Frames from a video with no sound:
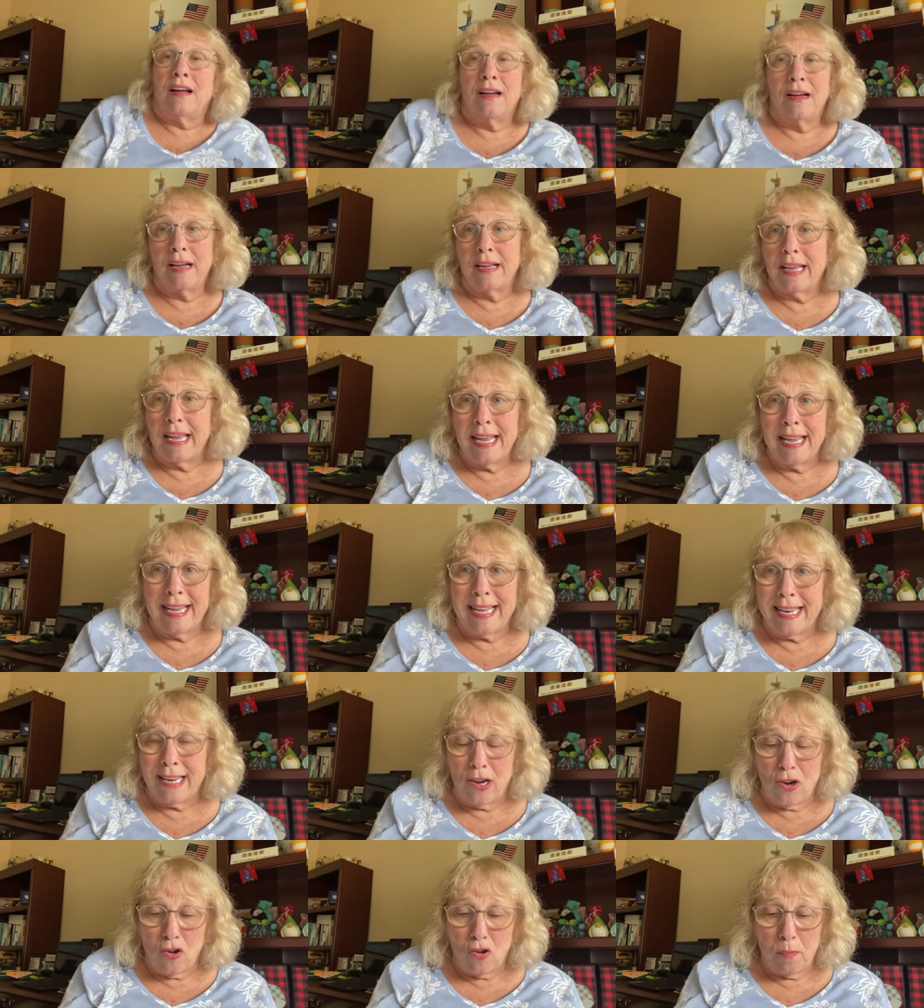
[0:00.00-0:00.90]
I can't
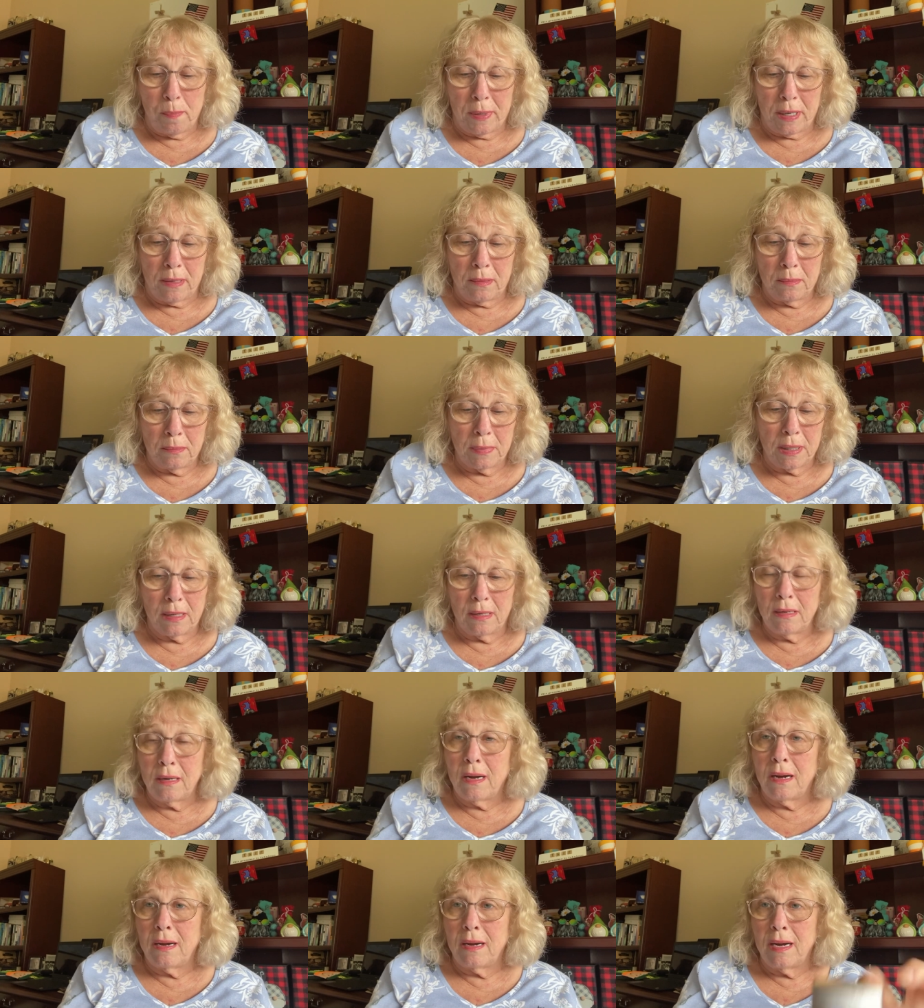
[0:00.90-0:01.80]
get it open, but
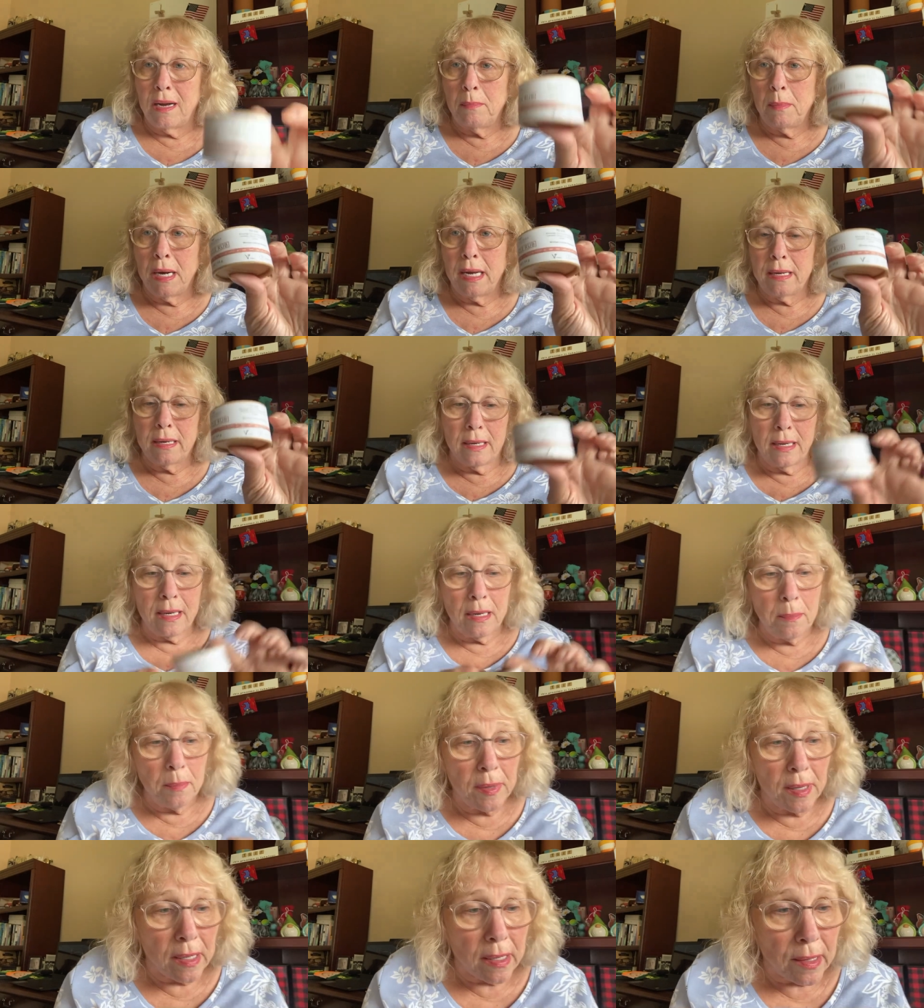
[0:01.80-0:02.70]
I might
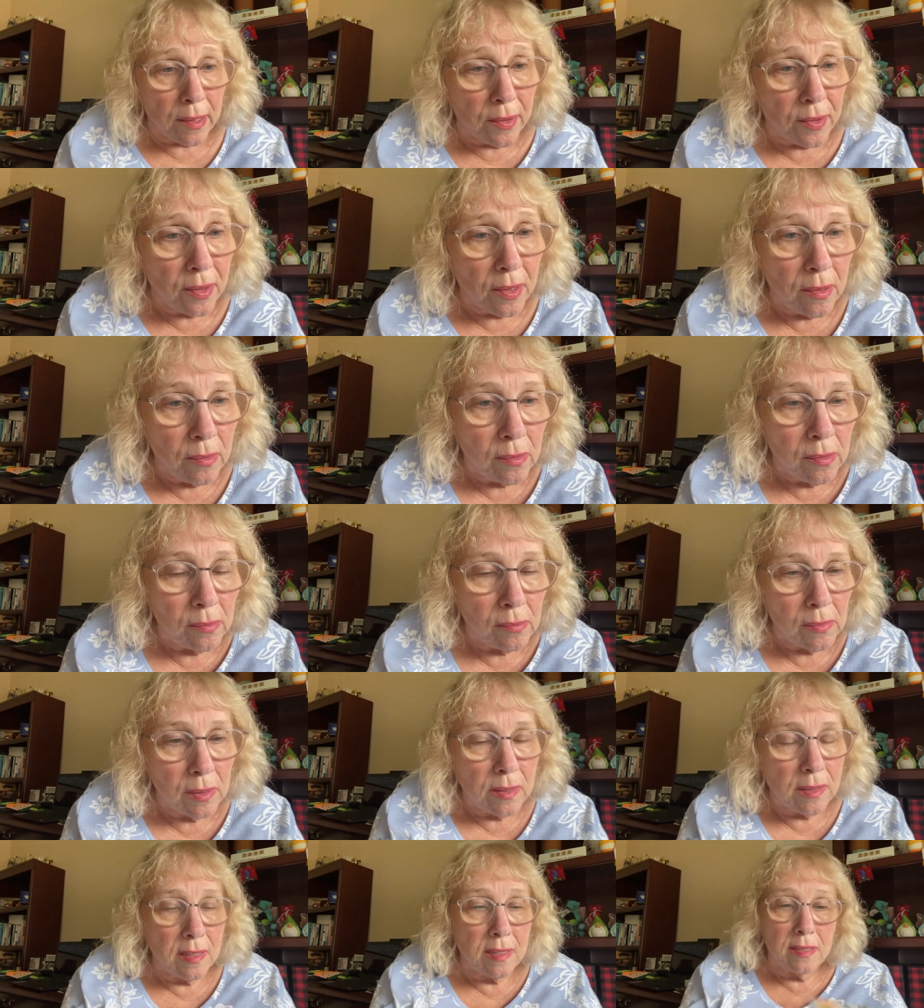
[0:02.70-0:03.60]
keep this.
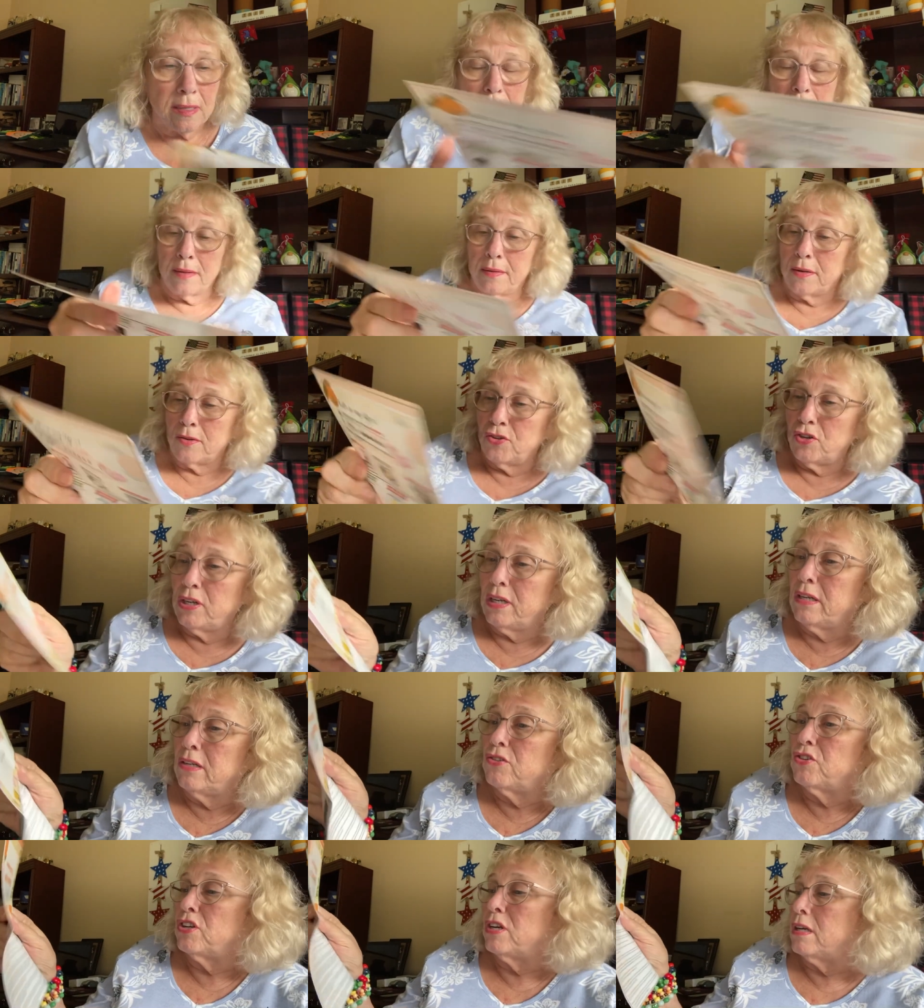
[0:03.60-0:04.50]
What's it say in the
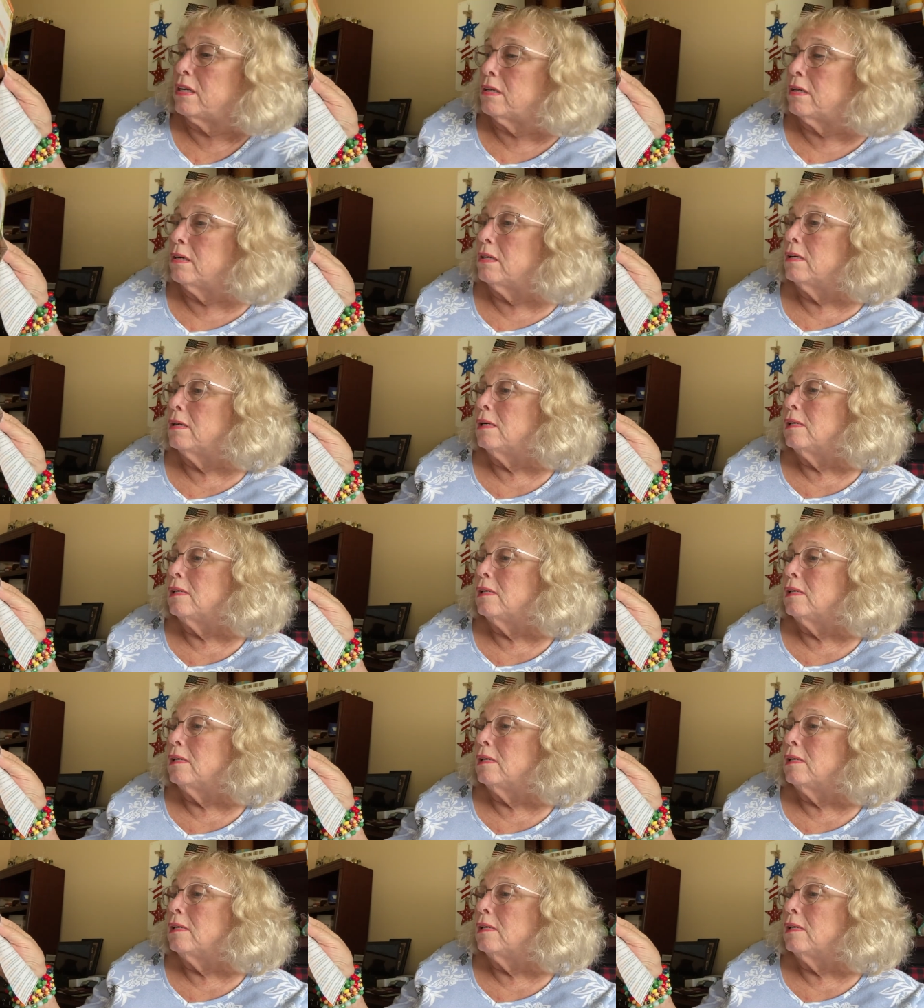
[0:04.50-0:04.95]
cheat sheet?